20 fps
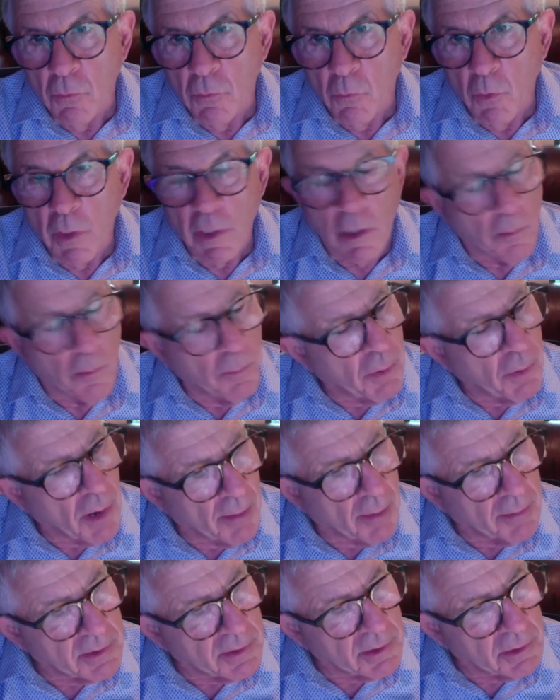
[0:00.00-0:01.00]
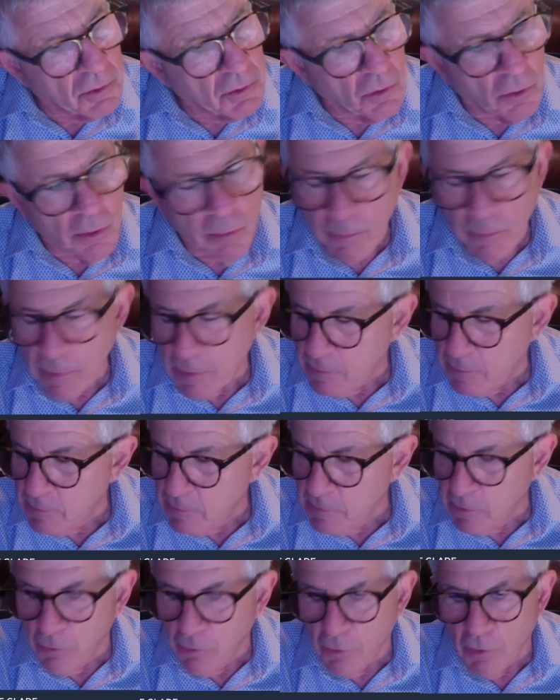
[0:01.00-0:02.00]
We don't promise it to them, but it's
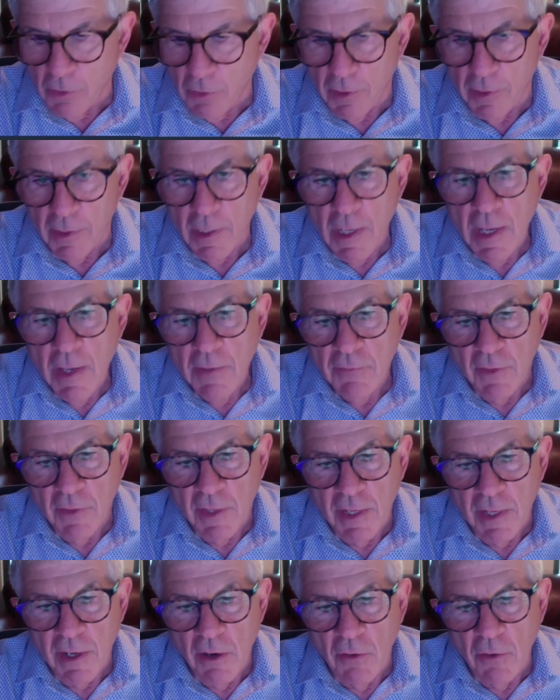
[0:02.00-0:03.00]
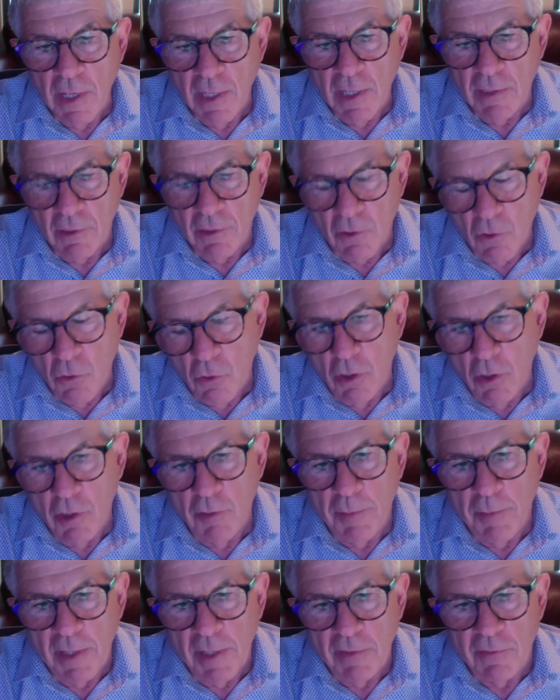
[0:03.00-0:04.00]
still good. So they don't get to call the
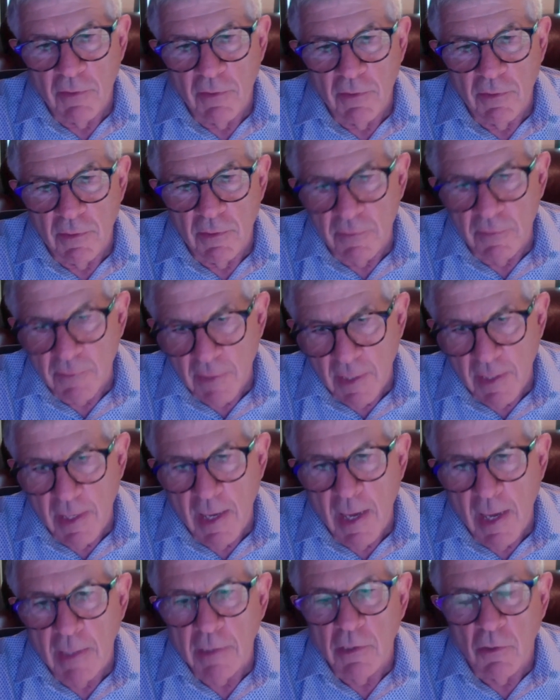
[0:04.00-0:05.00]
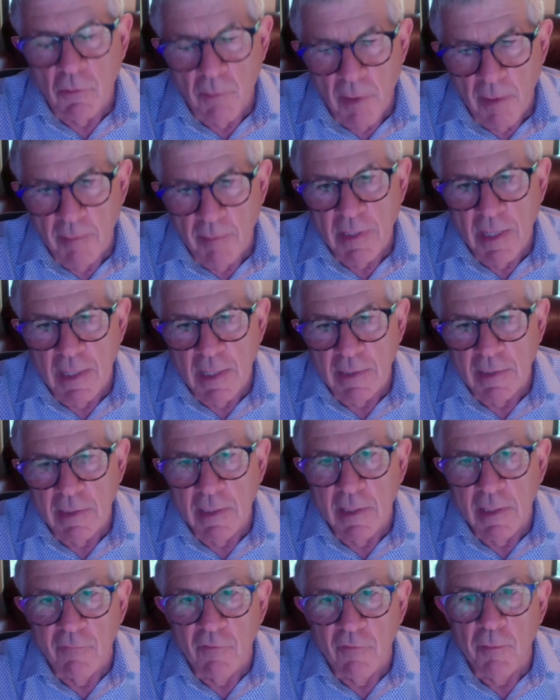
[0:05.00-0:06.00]
patient and say, hey, do you remember that
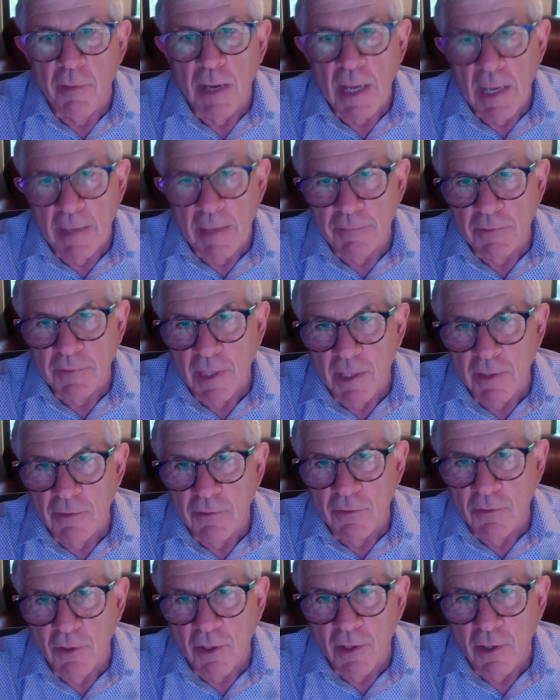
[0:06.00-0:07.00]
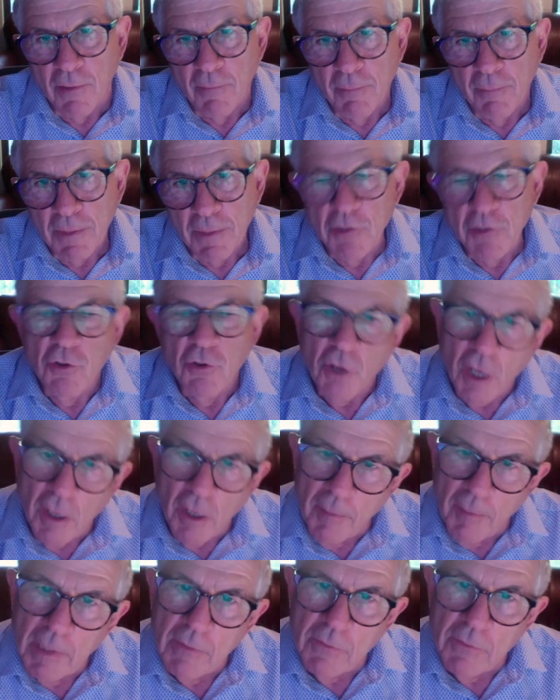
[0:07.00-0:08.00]
liver biopsy I took? Could you
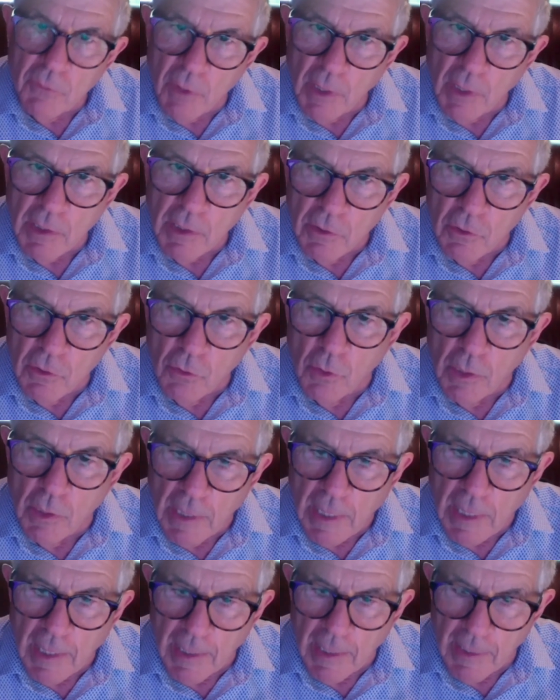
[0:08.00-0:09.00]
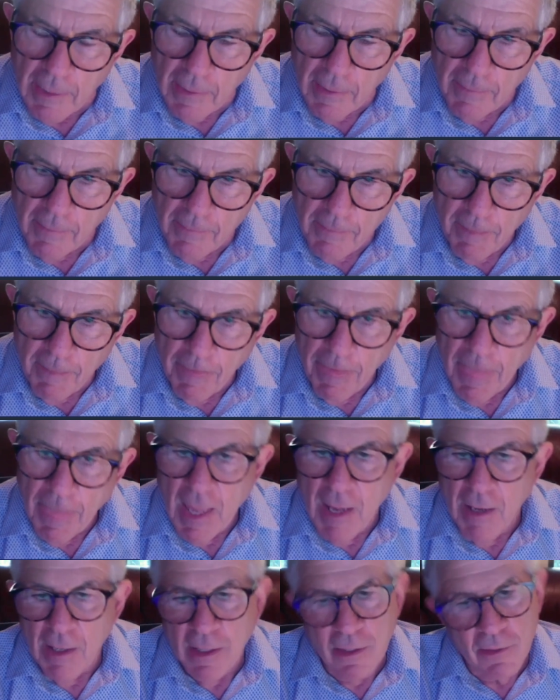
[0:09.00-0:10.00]
come in so I could do it again?
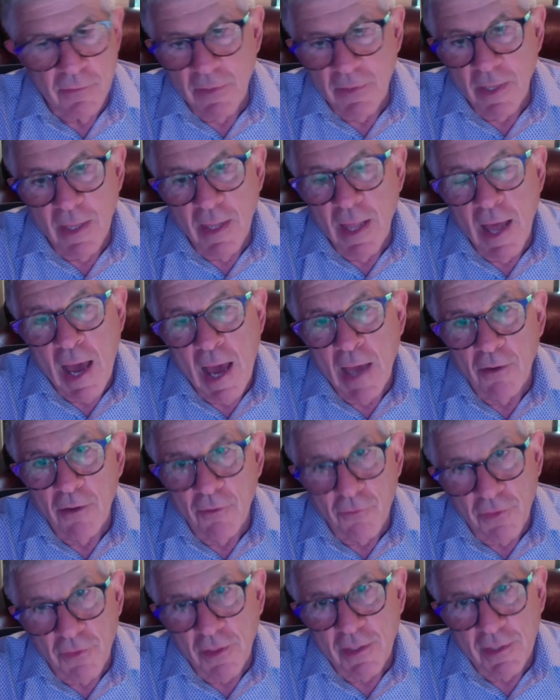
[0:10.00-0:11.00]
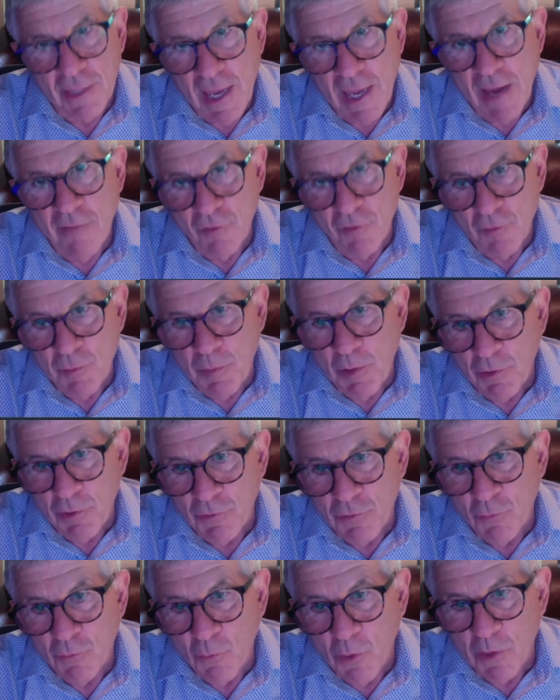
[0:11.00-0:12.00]
Because I don't think the average
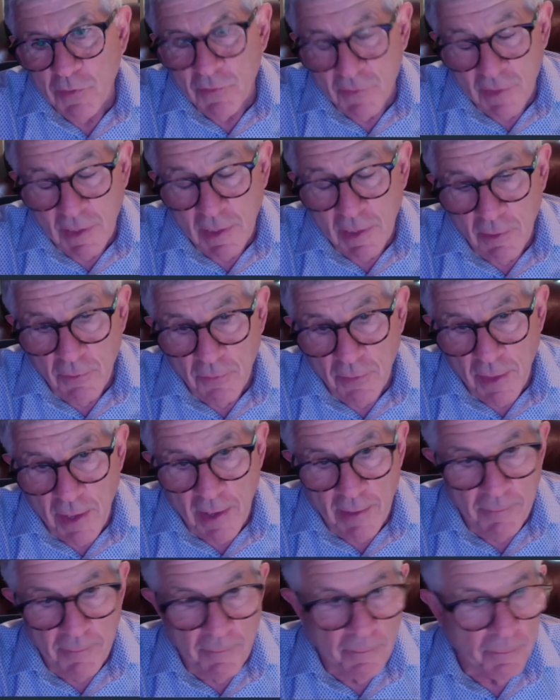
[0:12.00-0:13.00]
person wants to hear that.